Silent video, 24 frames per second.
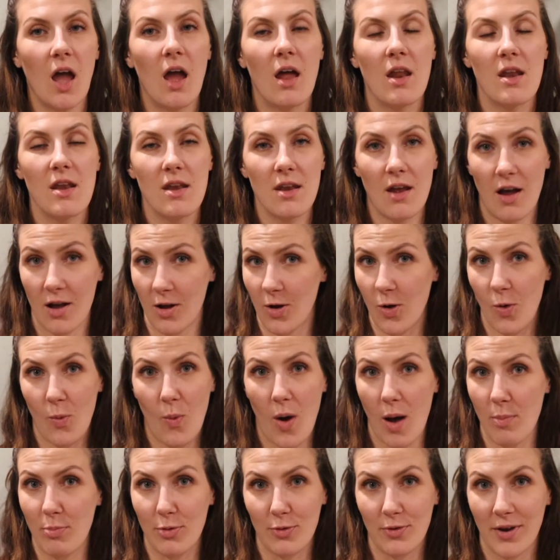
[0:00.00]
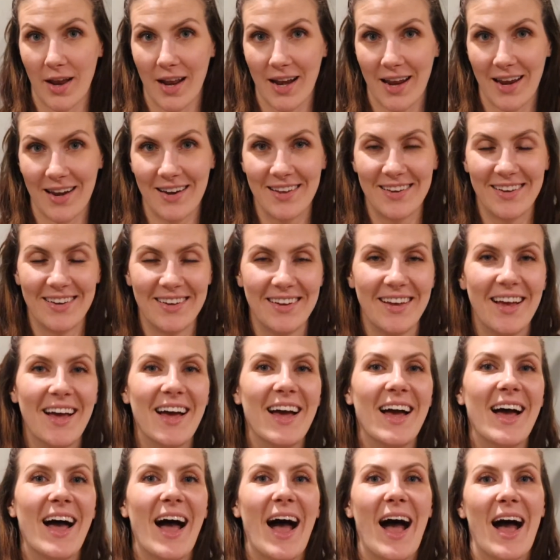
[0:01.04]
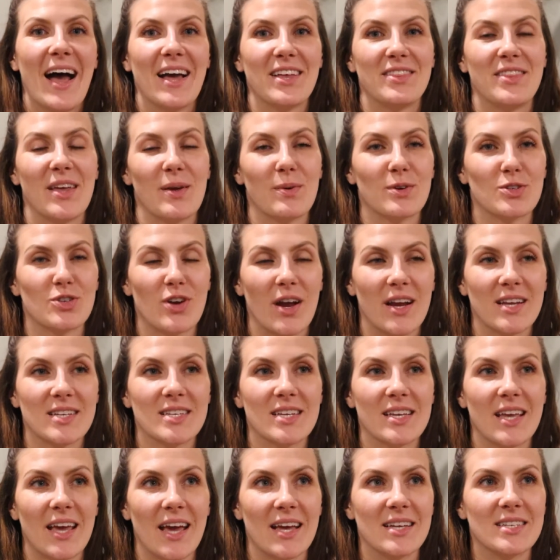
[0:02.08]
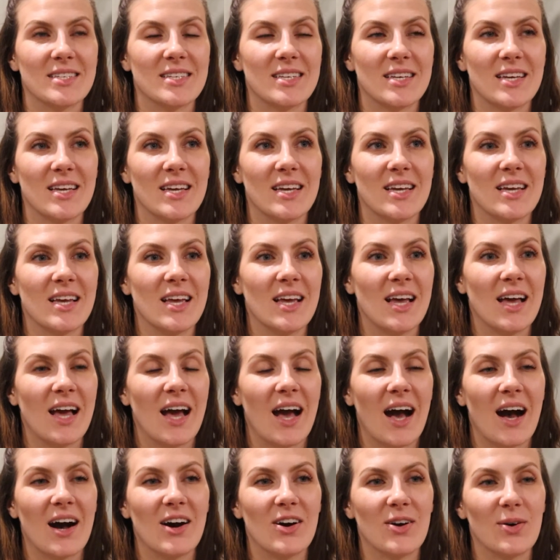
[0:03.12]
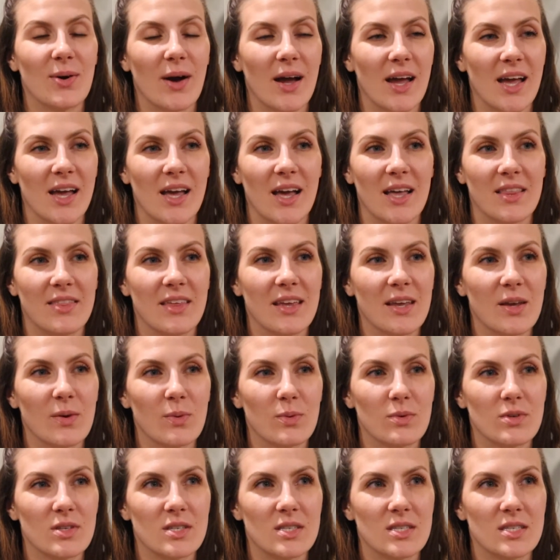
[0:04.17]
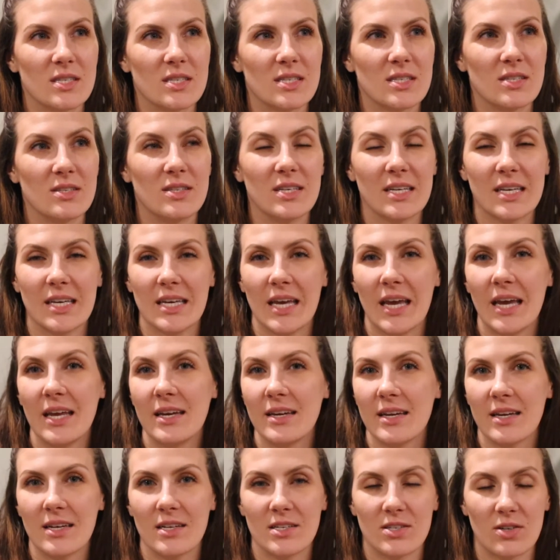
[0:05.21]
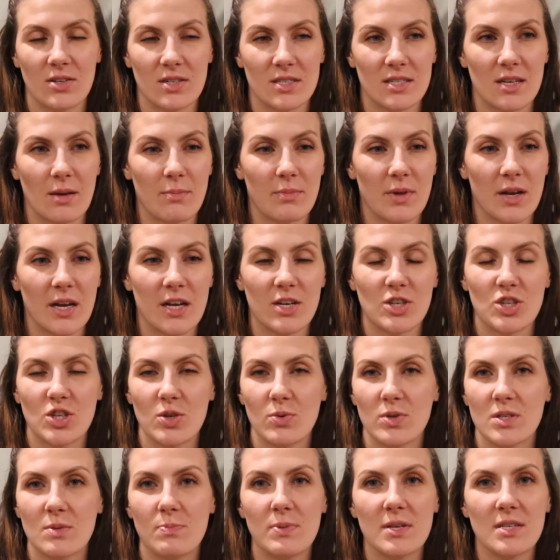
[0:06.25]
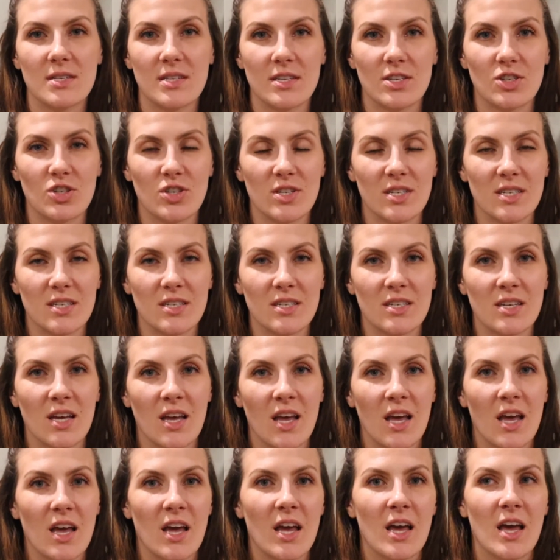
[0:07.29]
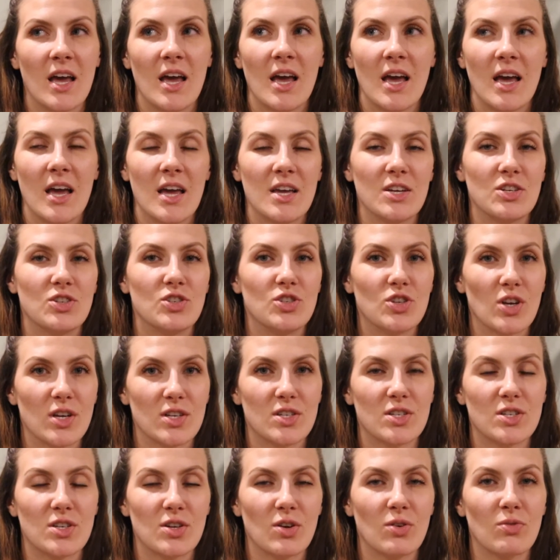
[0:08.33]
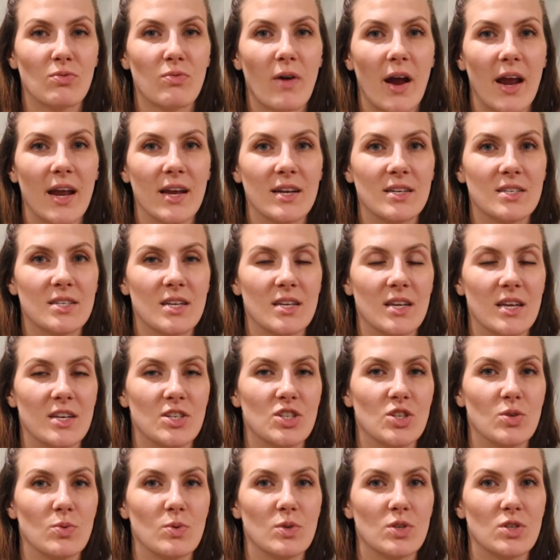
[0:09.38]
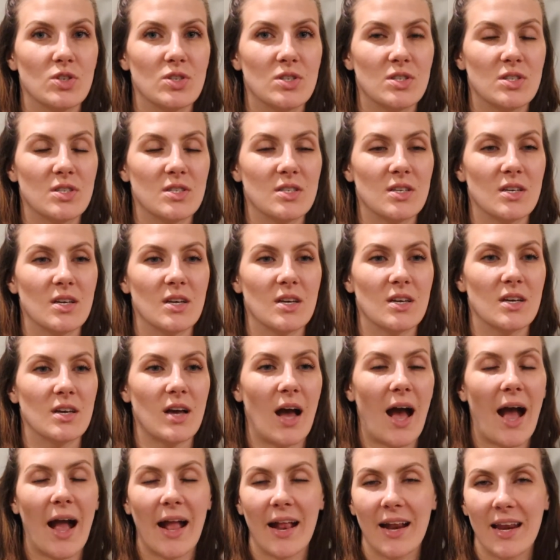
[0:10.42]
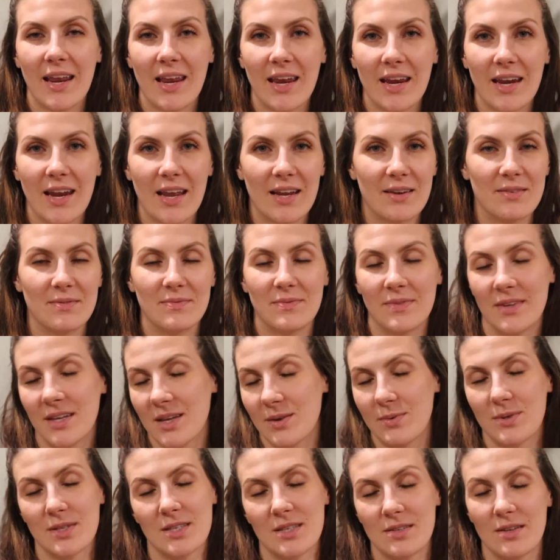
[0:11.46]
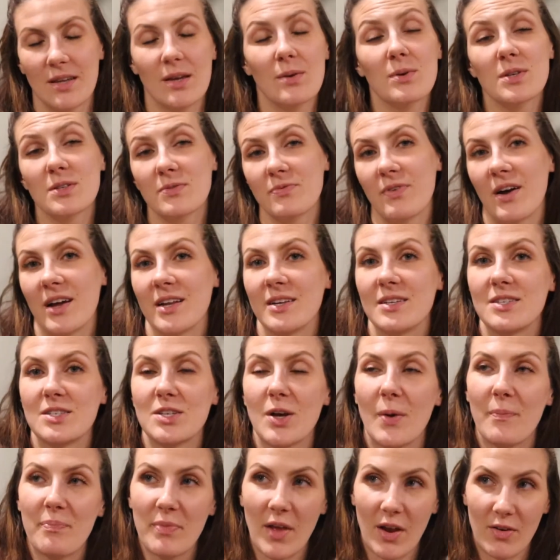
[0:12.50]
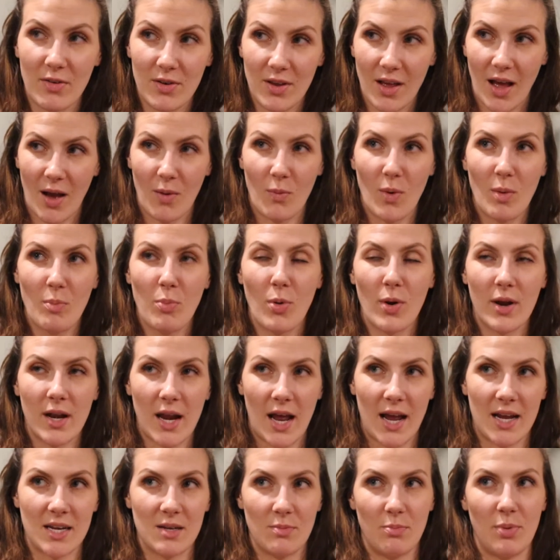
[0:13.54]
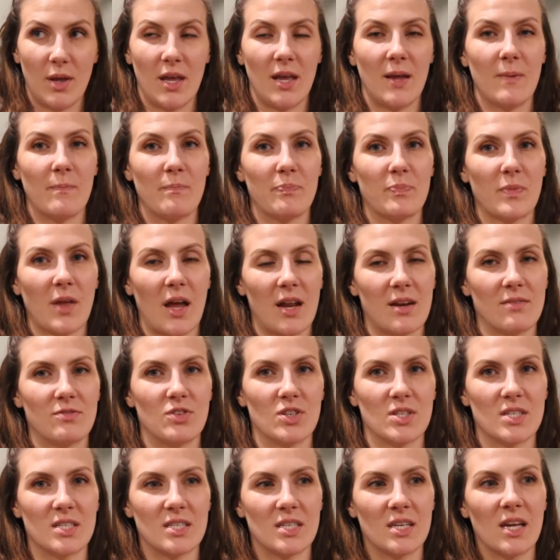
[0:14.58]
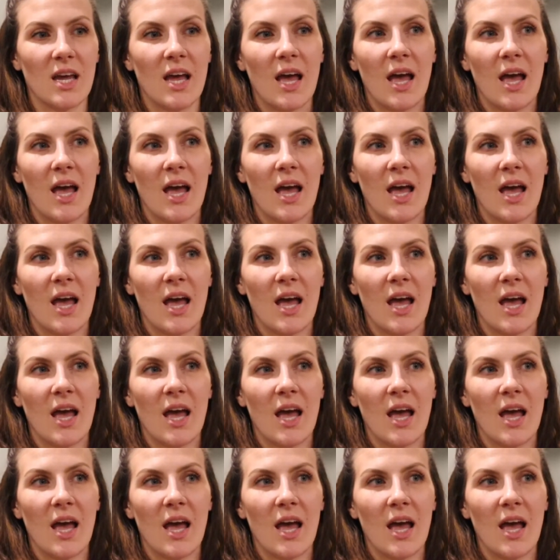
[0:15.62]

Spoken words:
not cooperating. They were trying to get, I think it was the kidneys or something, and she was positioned just right, and she was hiding, and it was fun. So at one point I had to be kind of just